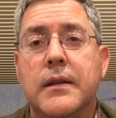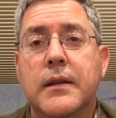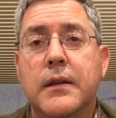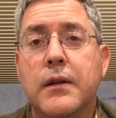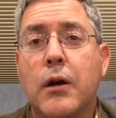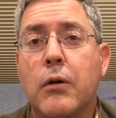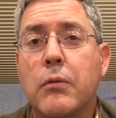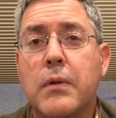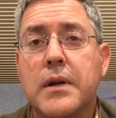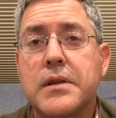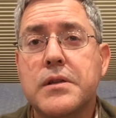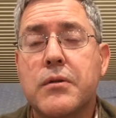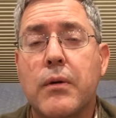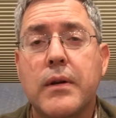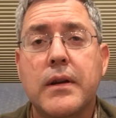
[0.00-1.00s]
No
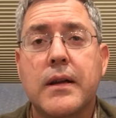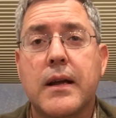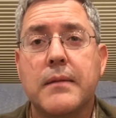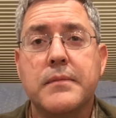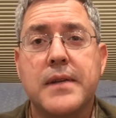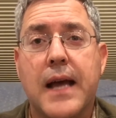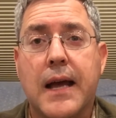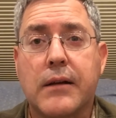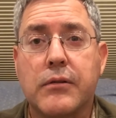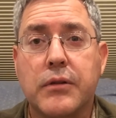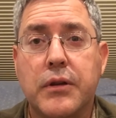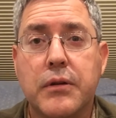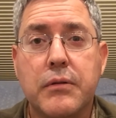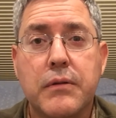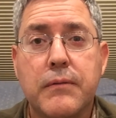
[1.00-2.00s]
one's going to come tackle
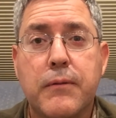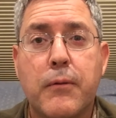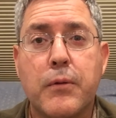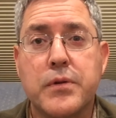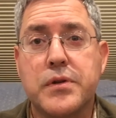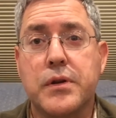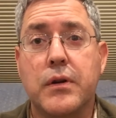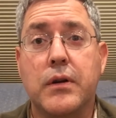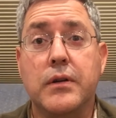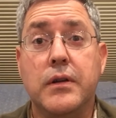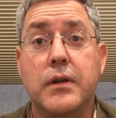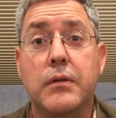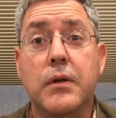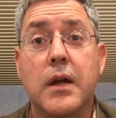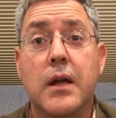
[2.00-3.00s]
you and force it on
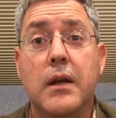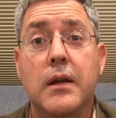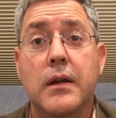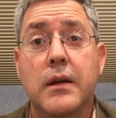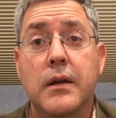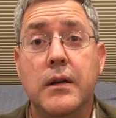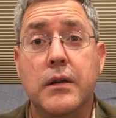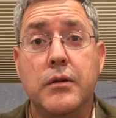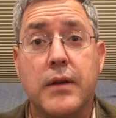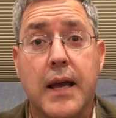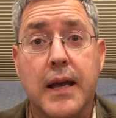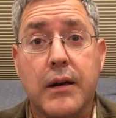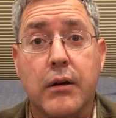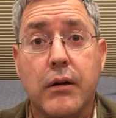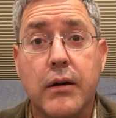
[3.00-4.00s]
you. You
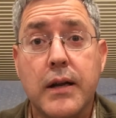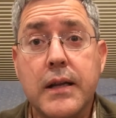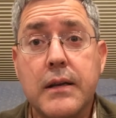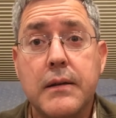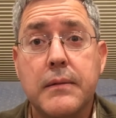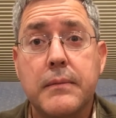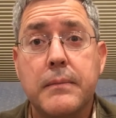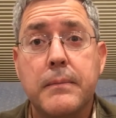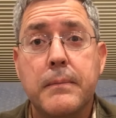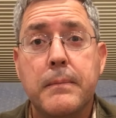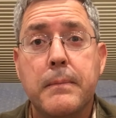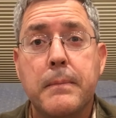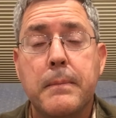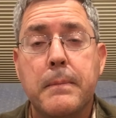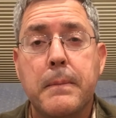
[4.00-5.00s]
can't earn it,
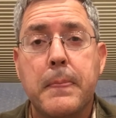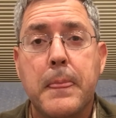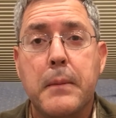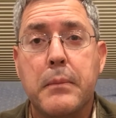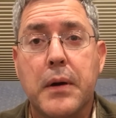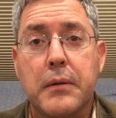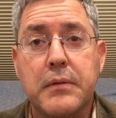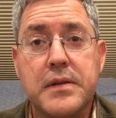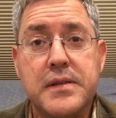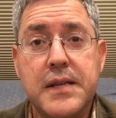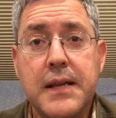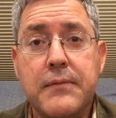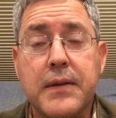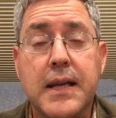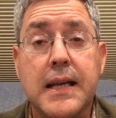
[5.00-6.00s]
but
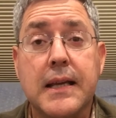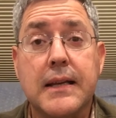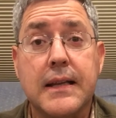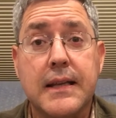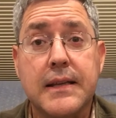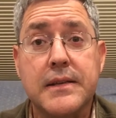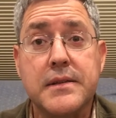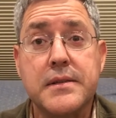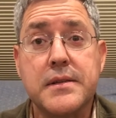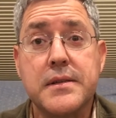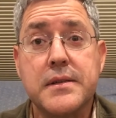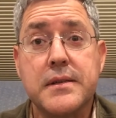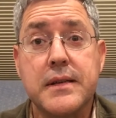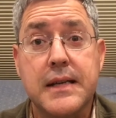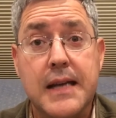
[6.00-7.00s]
receiving it
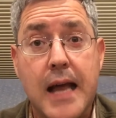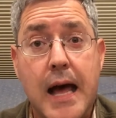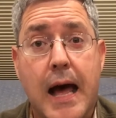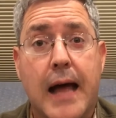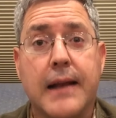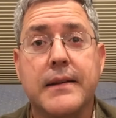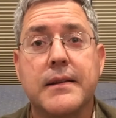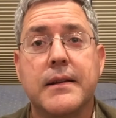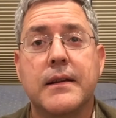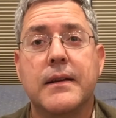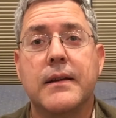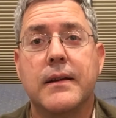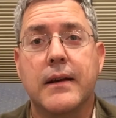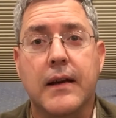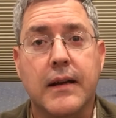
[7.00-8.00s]
is not
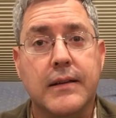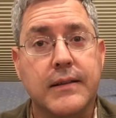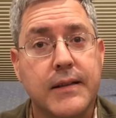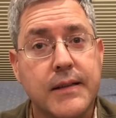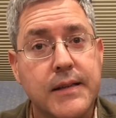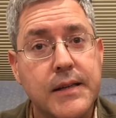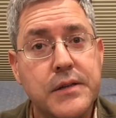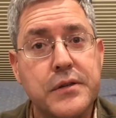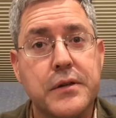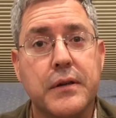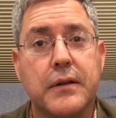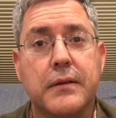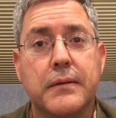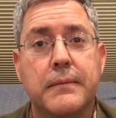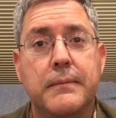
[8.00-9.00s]
unconditional.